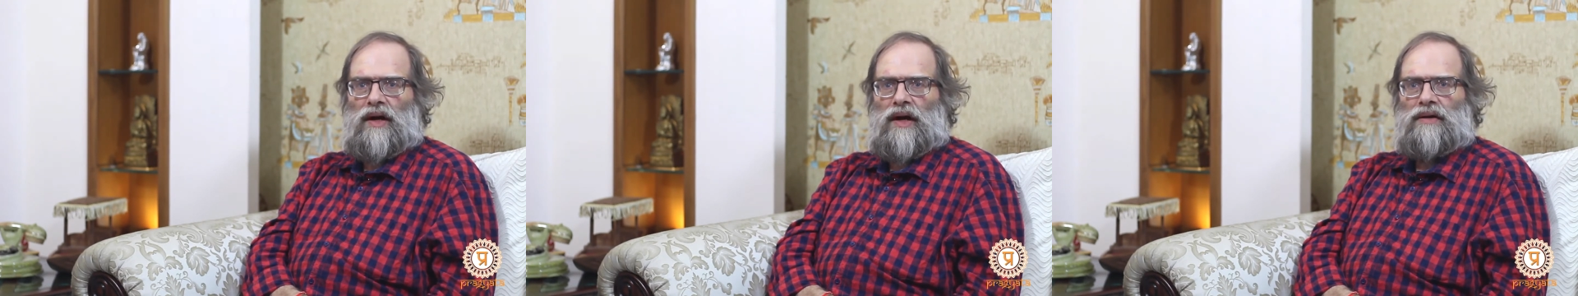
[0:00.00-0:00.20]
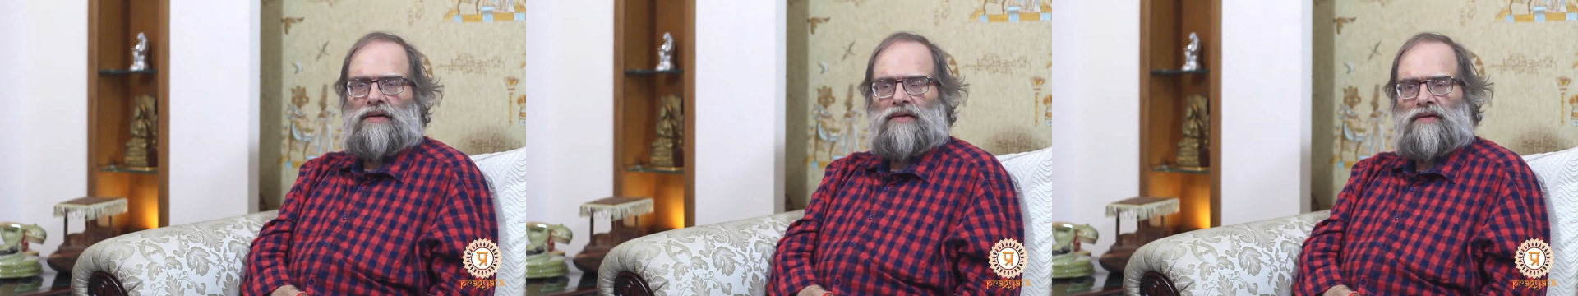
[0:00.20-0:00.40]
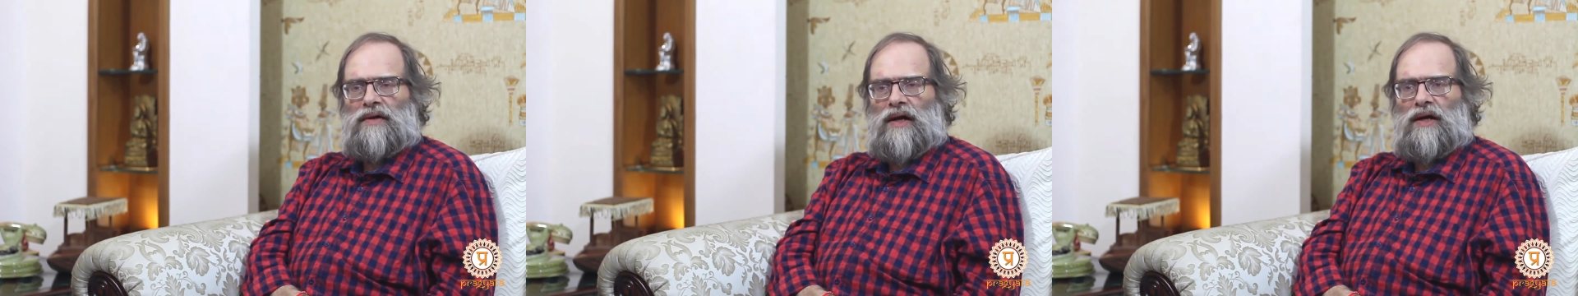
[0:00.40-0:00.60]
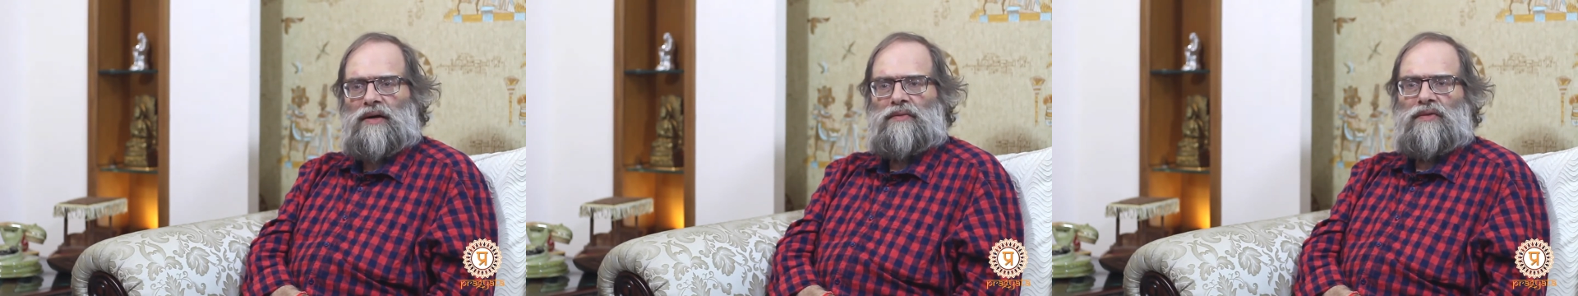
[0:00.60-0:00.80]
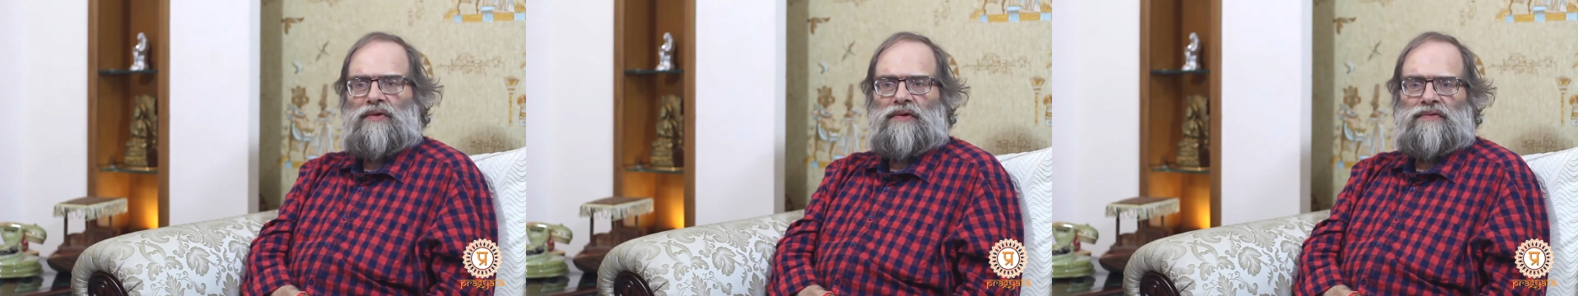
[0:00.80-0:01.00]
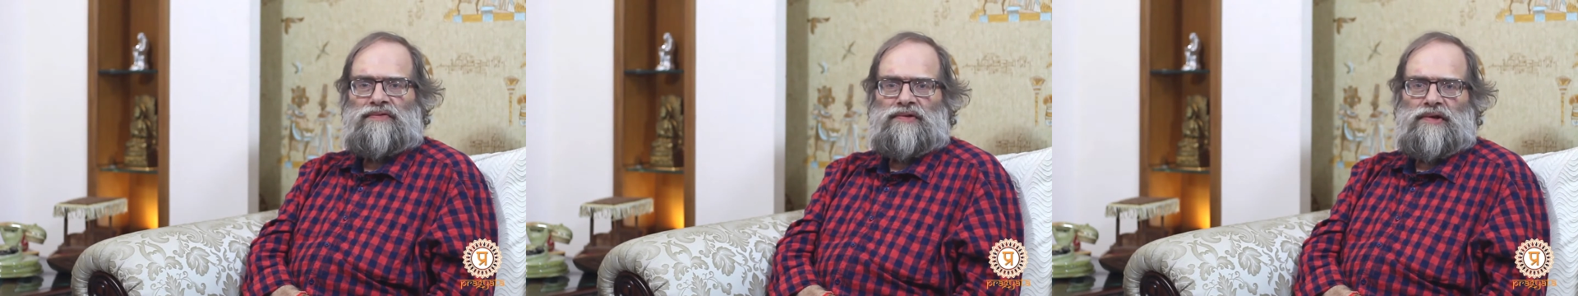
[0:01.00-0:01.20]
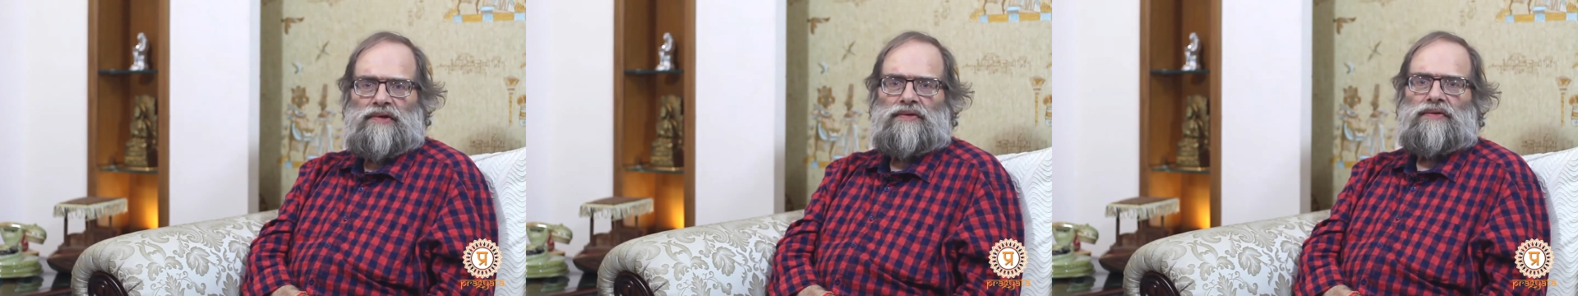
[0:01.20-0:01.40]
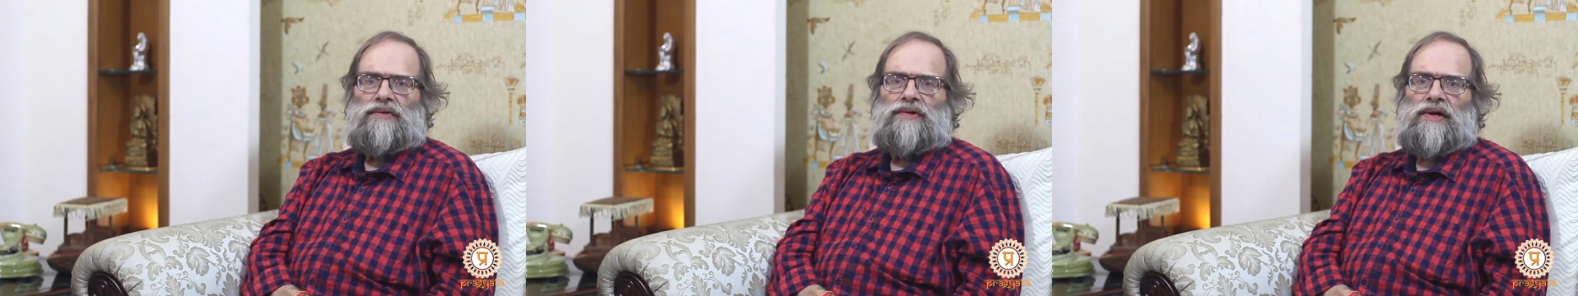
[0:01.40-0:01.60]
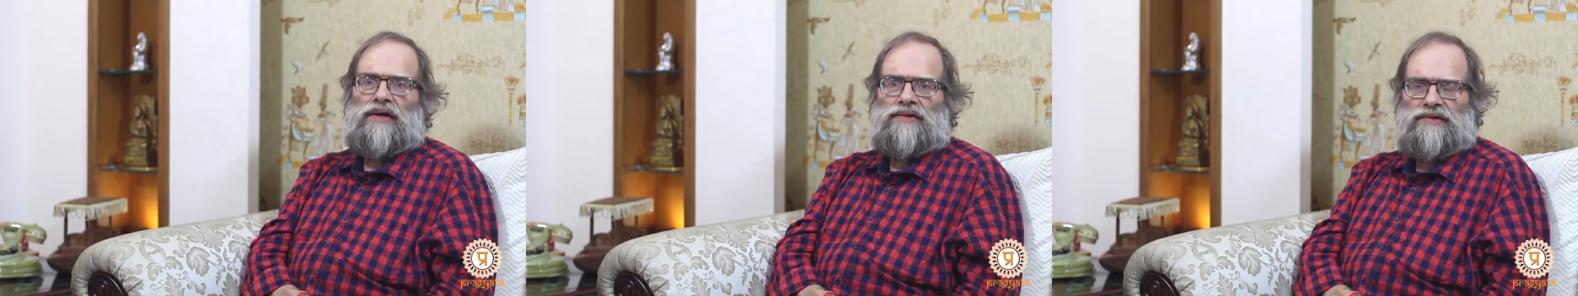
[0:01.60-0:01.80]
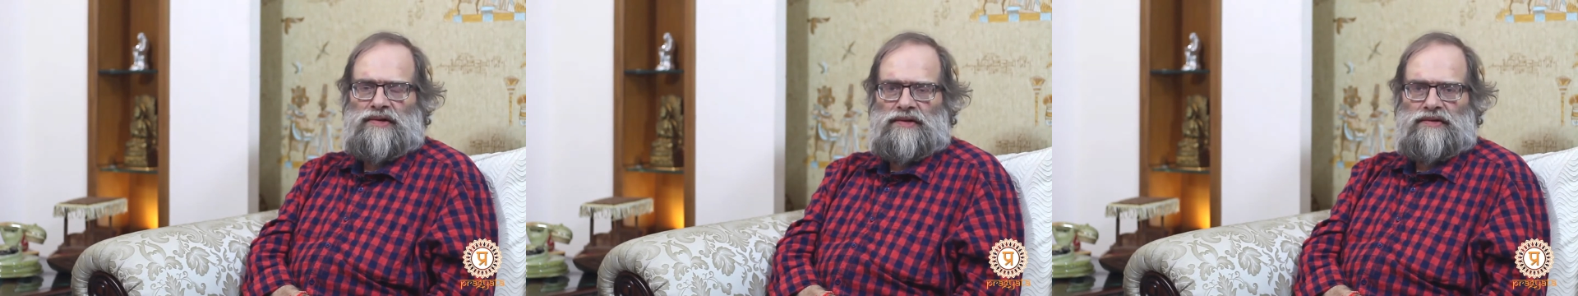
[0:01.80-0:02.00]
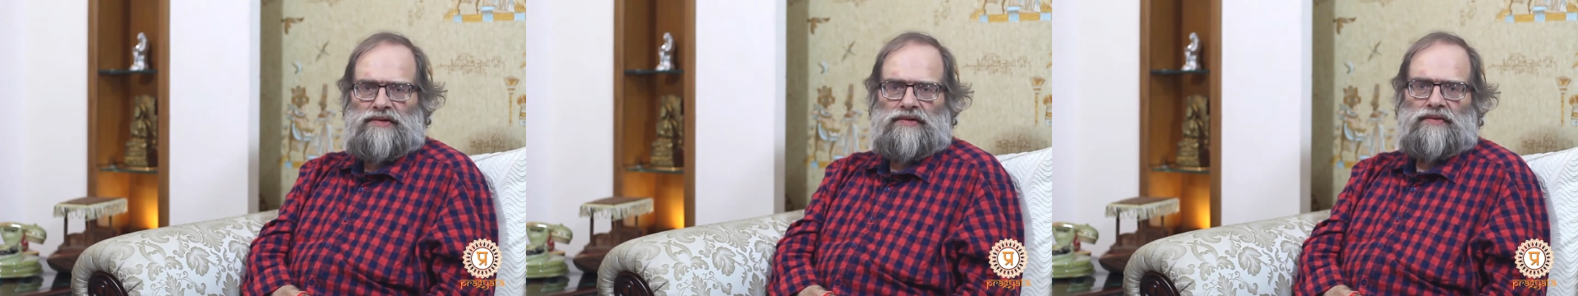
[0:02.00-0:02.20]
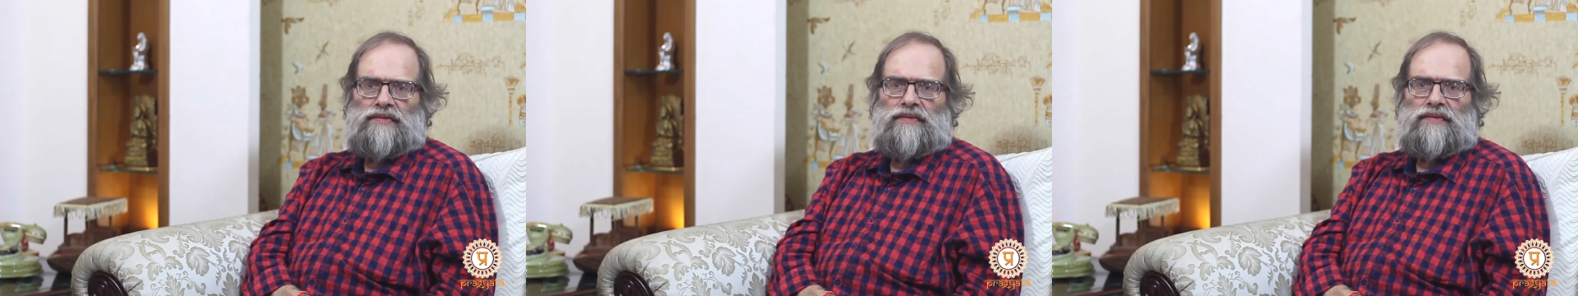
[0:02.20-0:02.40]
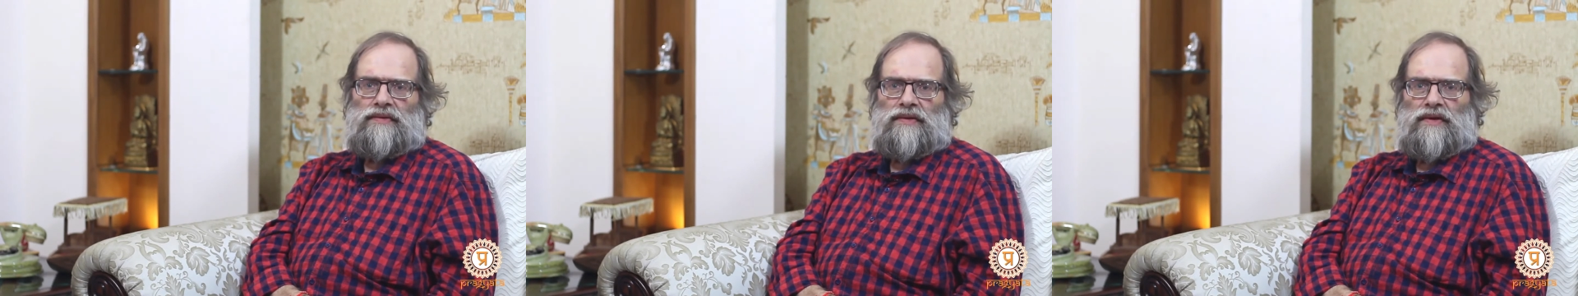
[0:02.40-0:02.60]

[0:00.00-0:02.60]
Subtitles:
At the time of decolonization,